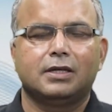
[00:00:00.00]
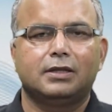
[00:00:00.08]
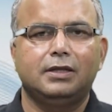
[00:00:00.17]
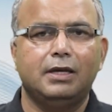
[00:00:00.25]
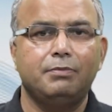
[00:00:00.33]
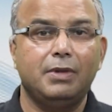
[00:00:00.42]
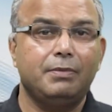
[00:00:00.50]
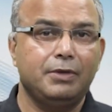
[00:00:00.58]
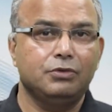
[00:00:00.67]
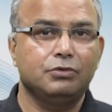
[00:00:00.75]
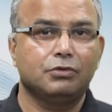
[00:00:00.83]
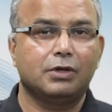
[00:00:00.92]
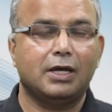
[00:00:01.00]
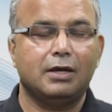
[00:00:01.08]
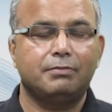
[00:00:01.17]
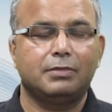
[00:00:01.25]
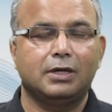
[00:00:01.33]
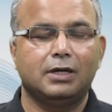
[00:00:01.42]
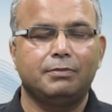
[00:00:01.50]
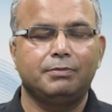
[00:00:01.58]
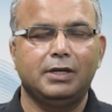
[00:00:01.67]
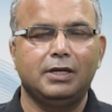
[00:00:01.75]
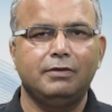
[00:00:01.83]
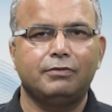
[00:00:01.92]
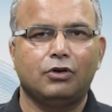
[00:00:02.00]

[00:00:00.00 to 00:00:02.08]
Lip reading: then maybe you don't have belief,